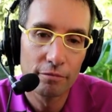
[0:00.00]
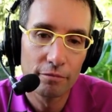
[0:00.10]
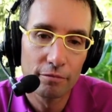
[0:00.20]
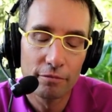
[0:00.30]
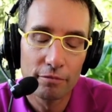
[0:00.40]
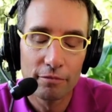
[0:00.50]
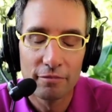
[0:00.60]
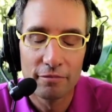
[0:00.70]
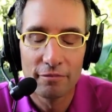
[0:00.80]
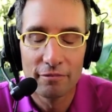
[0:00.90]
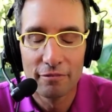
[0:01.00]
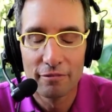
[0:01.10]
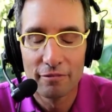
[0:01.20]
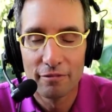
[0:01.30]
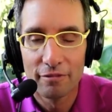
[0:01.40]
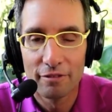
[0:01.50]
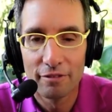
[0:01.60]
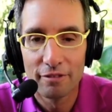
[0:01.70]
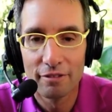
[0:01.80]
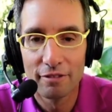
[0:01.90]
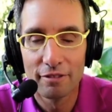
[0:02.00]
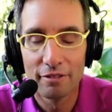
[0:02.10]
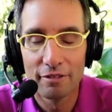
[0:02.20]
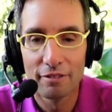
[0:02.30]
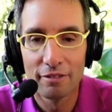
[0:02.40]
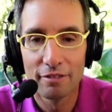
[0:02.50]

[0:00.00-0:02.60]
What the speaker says: This person isn't speaking.